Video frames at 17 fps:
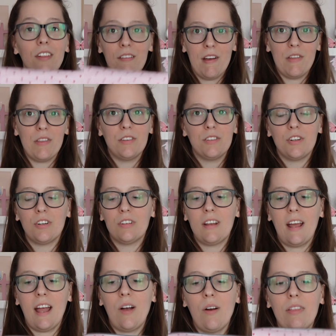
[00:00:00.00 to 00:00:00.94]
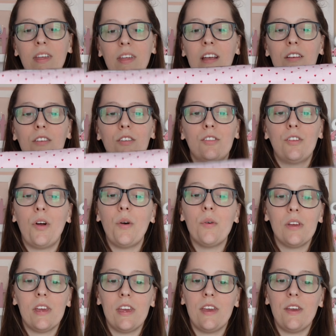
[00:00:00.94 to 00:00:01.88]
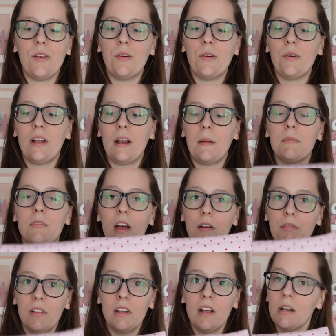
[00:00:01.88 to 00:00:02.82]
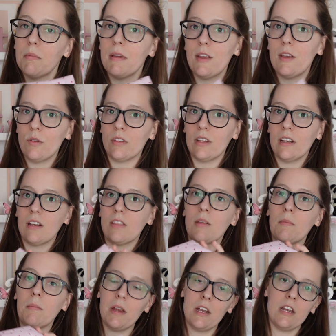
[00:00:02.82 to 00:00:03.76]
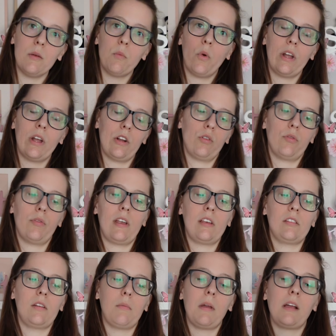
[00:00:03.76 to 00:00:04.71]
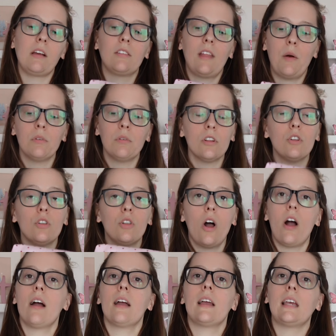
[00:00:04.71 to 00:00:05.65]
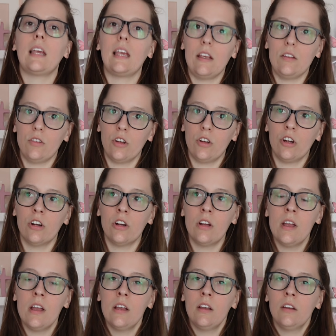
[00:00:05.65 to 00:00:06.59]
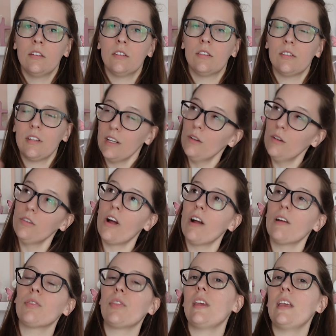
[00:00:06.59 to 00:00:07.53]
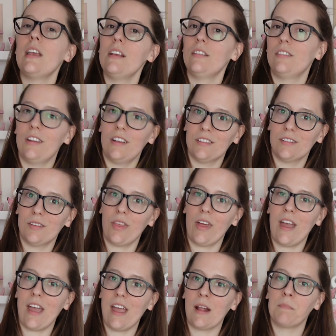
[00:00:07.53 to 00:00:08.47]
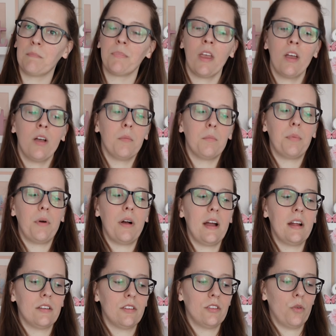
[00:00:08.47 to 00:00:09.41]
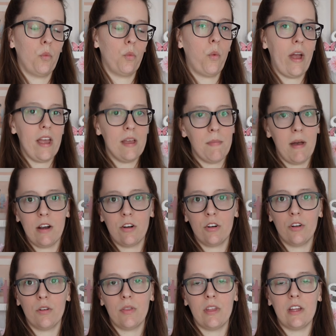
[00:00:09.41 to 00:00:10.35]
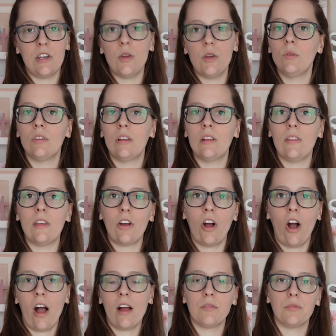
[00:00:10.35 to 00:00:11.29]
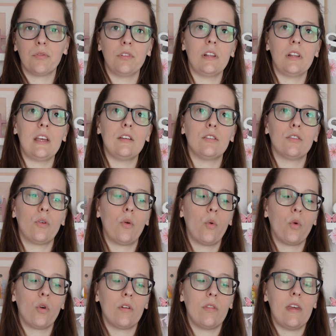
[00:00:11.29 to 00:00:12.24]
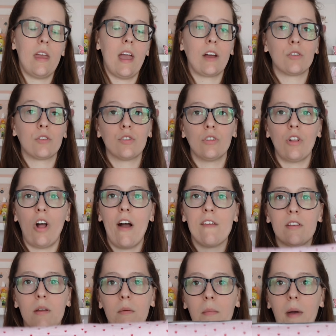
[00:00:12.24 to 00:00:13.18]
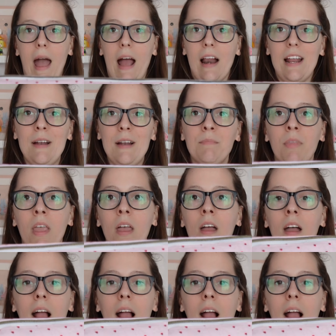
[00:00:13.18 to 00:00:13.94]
How this turned out. I think it's so cute, and I'm definitely going to be using the medium weight interfacing because that was a lot easier. Still not the easiest thing, but way better than using the cotton fleece or the extra loft batting.